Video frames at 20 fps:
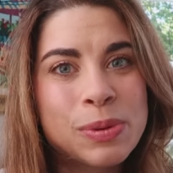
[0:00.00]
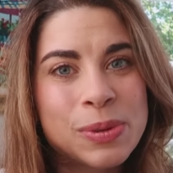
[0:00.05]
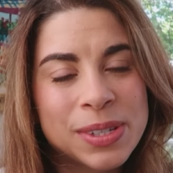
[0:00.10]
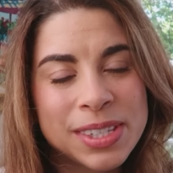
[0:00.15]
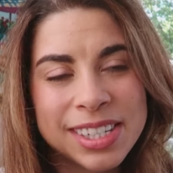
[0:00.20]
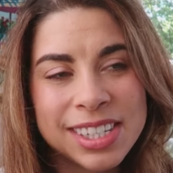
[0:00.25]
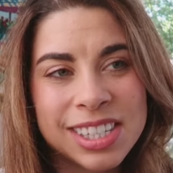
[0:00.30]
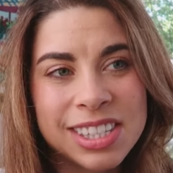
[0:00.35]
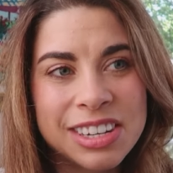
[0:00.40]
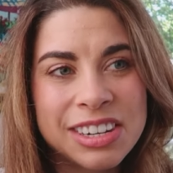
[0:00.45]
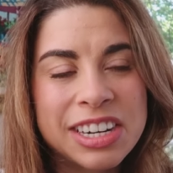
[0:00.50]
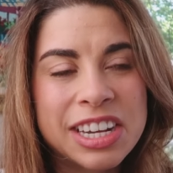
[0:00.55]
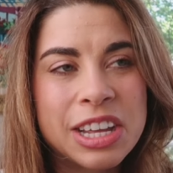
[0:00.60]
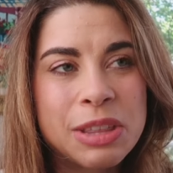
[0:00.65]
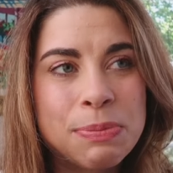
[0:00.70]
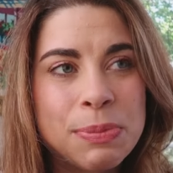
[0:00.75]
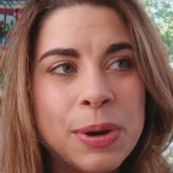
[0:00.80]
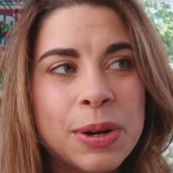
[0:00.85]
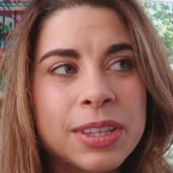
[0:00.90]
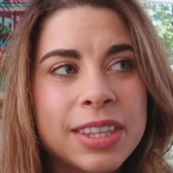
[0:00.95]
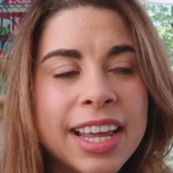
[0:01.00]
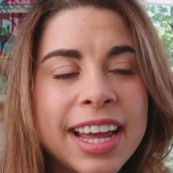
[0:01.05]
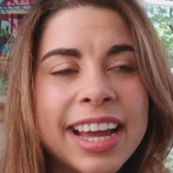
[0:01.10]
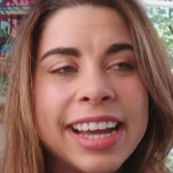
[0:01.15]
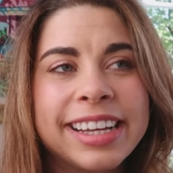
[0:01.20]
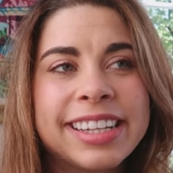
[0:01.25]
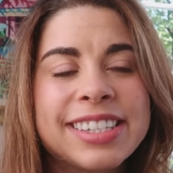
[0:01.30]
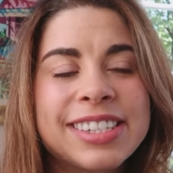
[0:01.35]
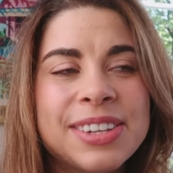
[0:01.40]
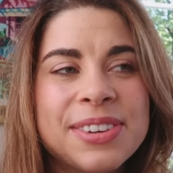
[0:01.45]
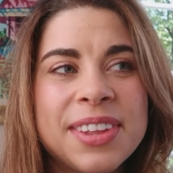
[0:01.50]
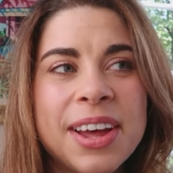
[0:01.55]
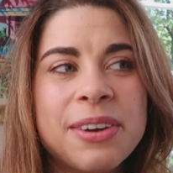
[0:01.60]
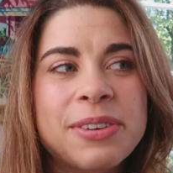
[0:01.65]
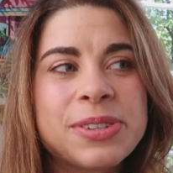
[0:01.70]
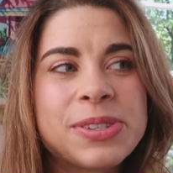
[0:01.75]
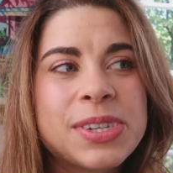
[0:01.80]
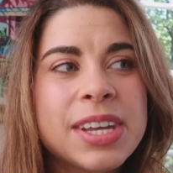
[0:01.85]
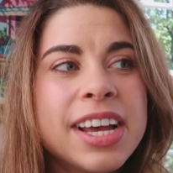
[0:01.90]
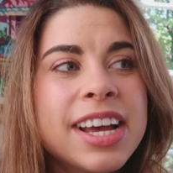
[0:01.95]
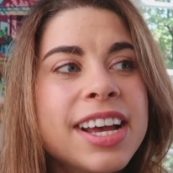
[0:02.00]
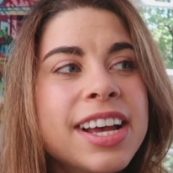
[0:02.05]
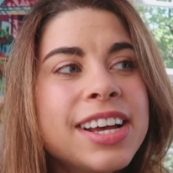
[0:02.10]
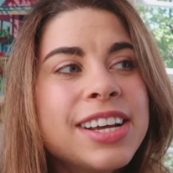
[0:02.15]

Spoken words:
It was his 30th birthday, and so that was